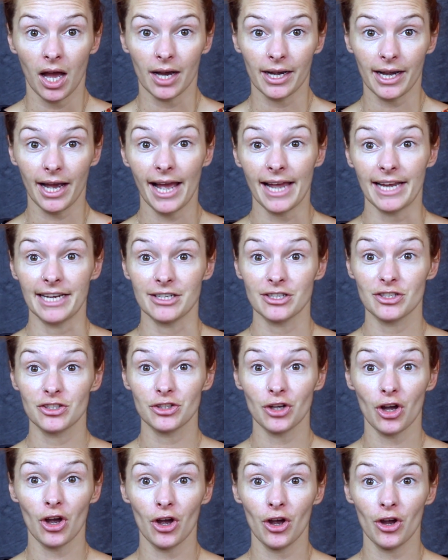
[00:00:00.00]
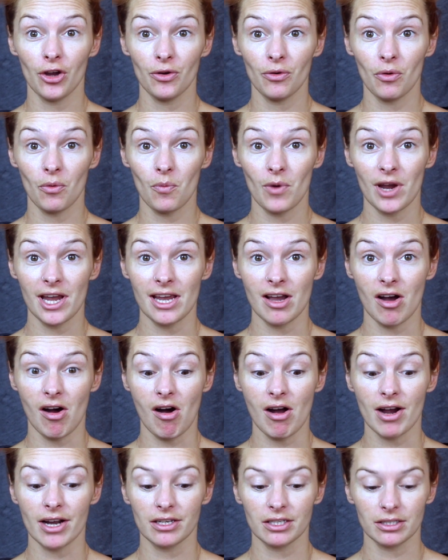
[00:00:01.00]
Okay, so we
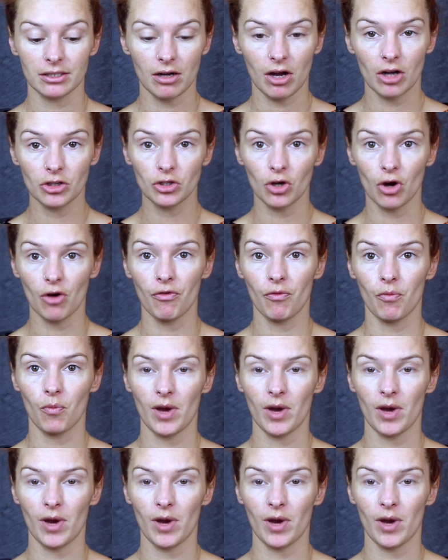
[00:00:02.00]
are going to start off